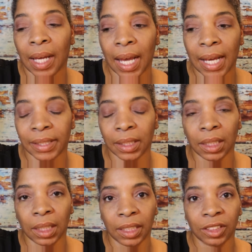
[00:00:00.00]
as a
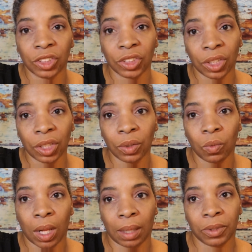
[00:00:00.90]
little insert
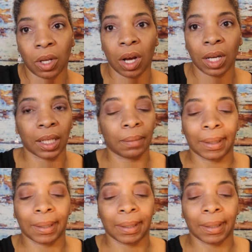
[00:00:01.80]
while I'm talking,